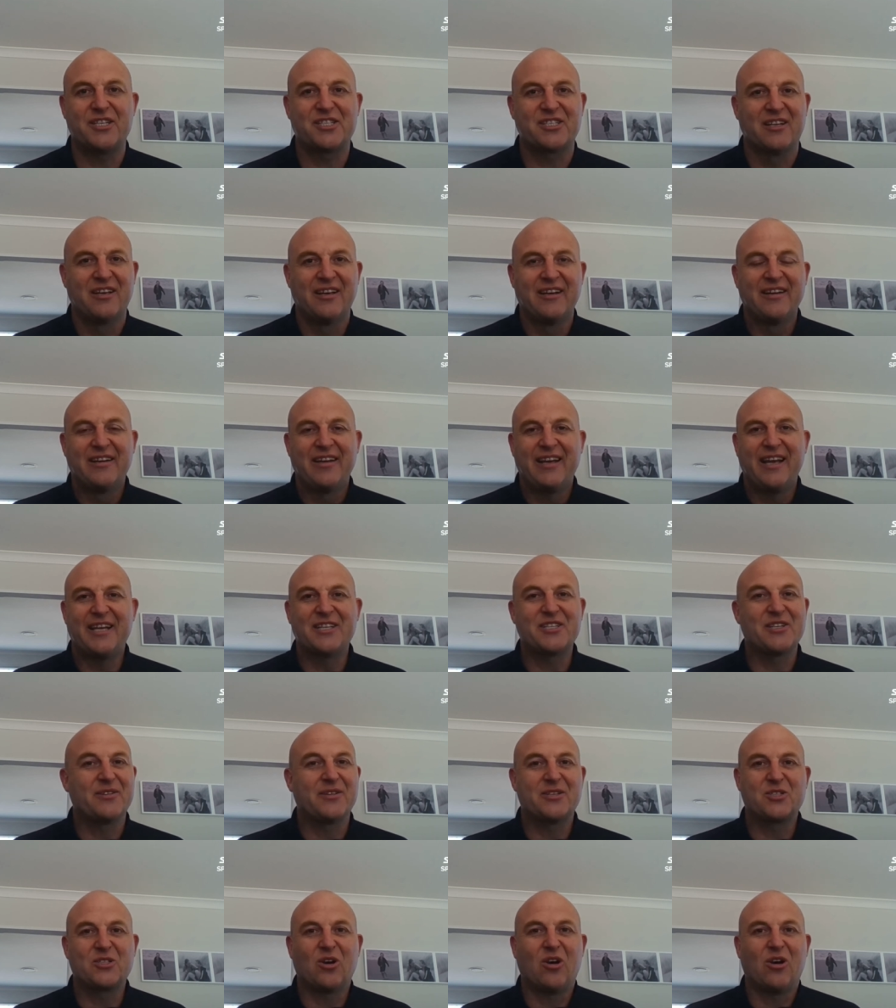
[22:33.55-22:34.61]
He's he's
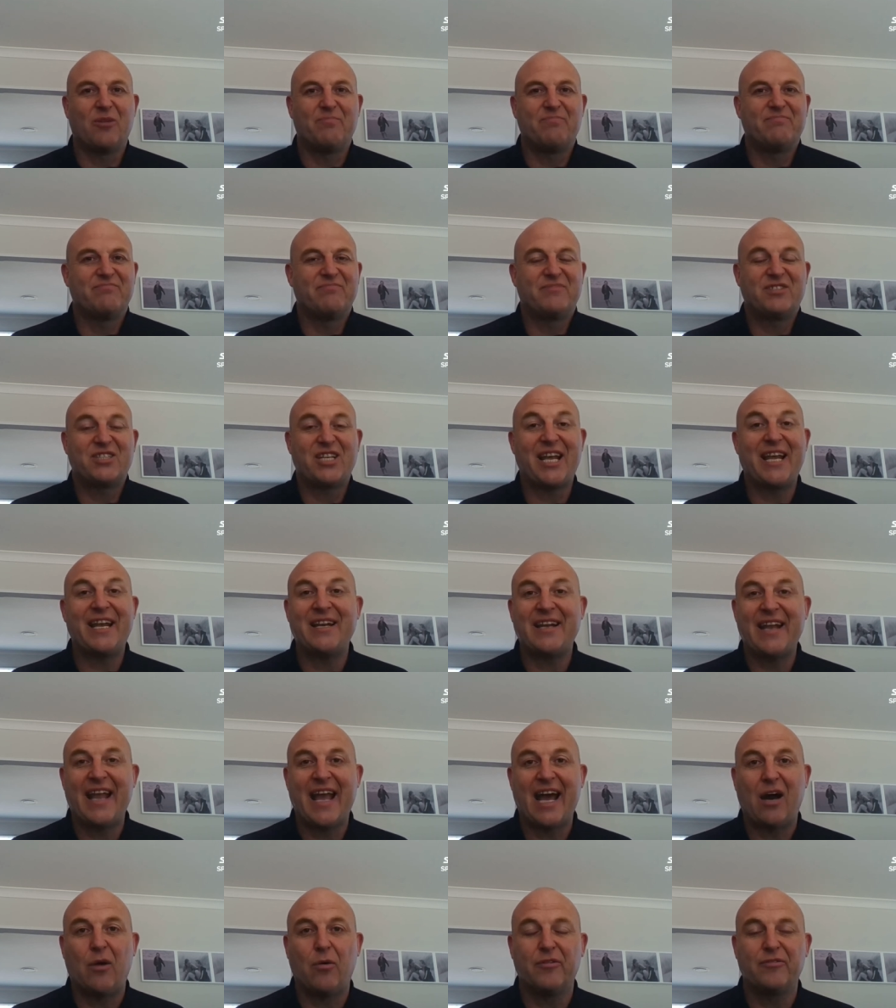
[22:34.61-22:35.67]
in the top
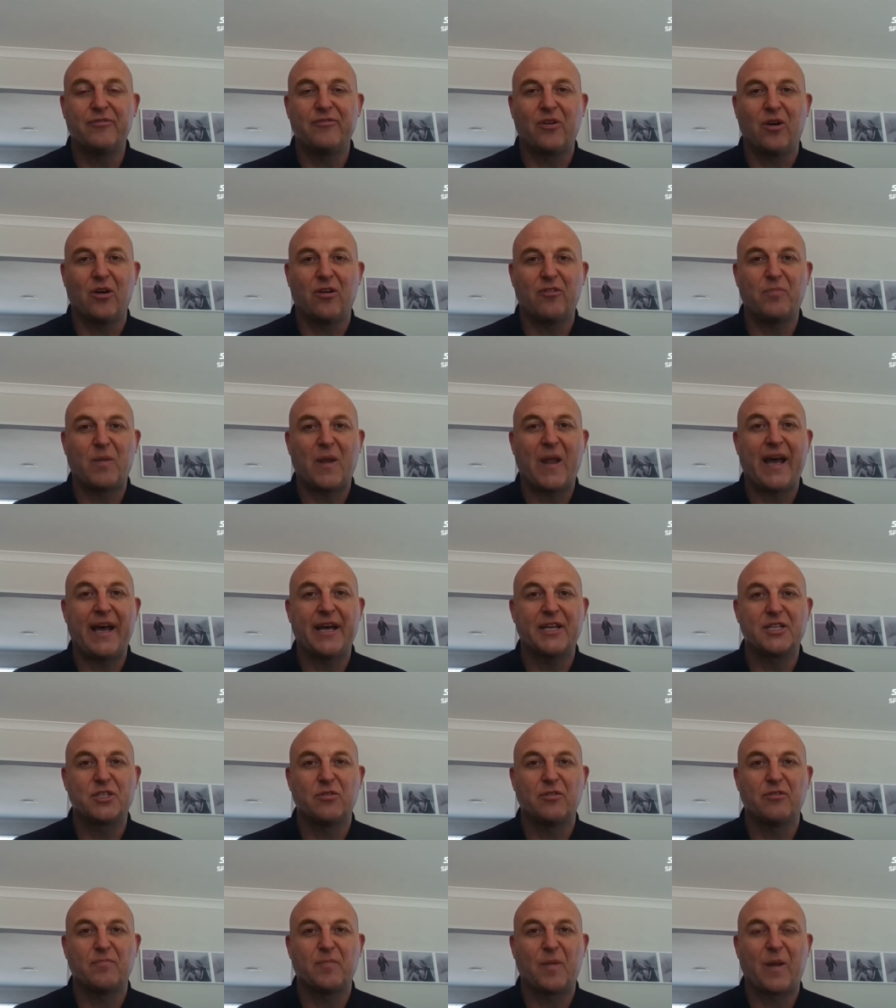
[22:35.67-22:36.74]
10 now of, of
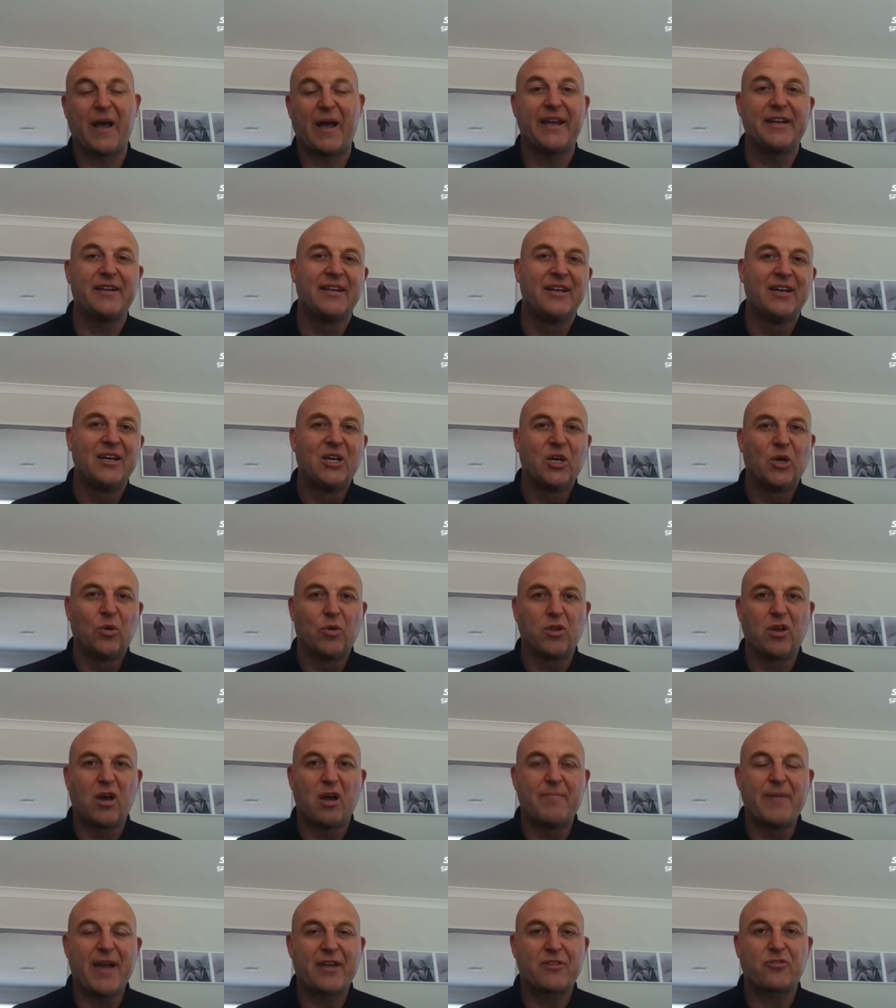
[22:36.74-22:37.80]
players who have played all
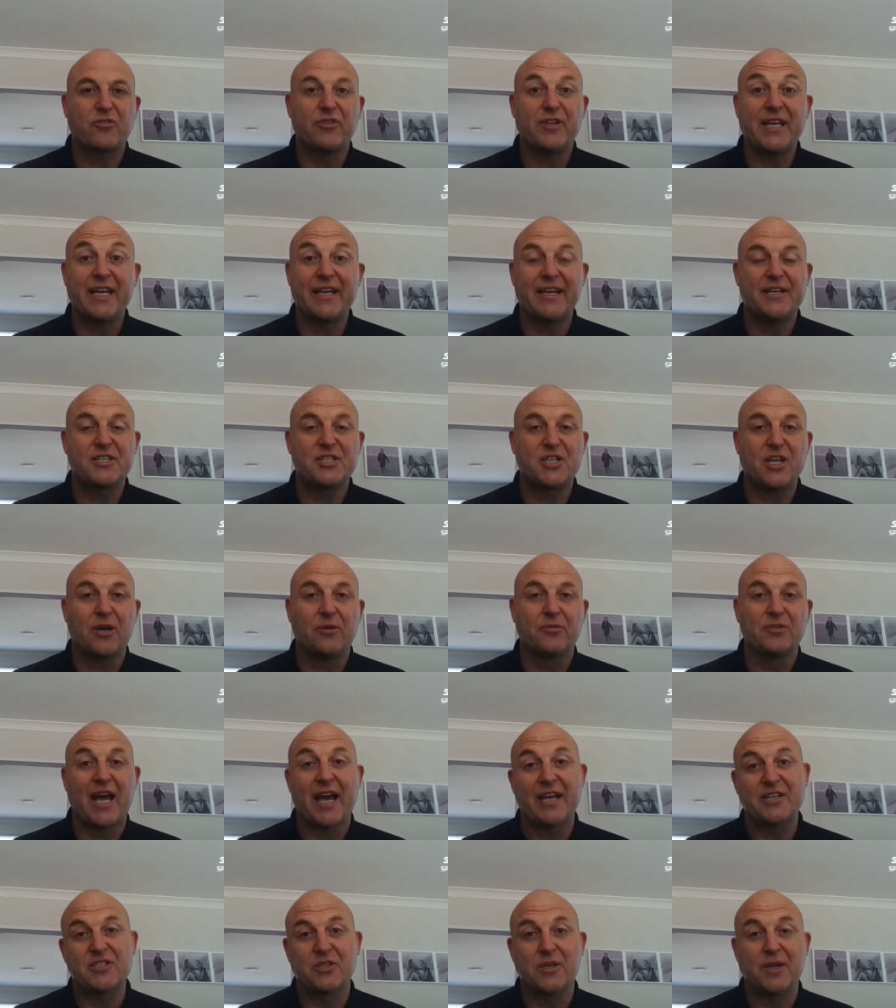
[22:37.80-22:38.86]
the way back through the NSL
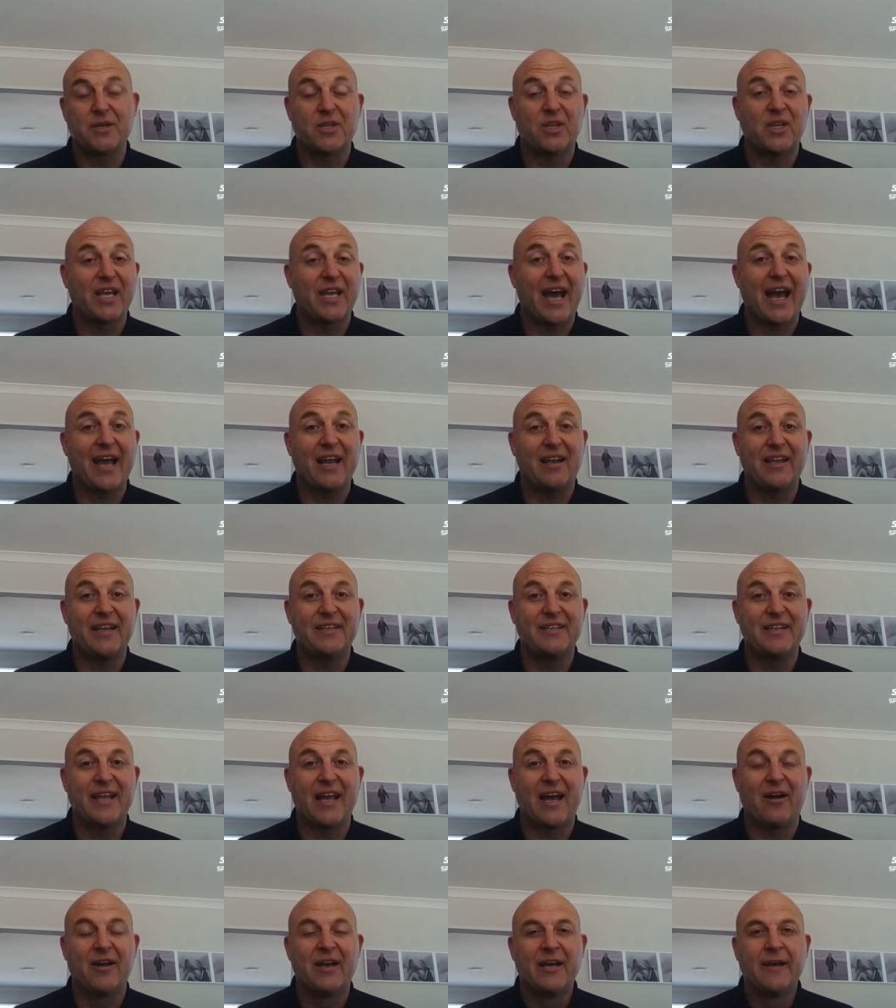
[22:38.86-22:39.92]
days and into the A League
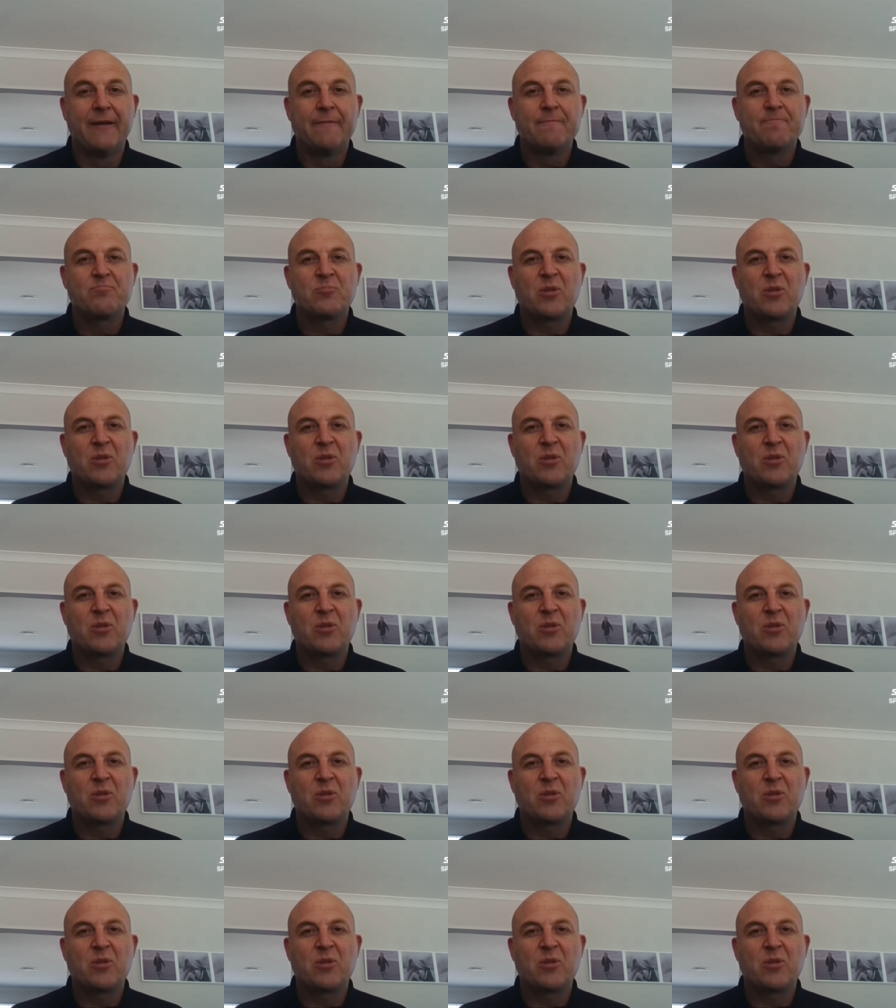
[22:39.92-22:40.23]
now.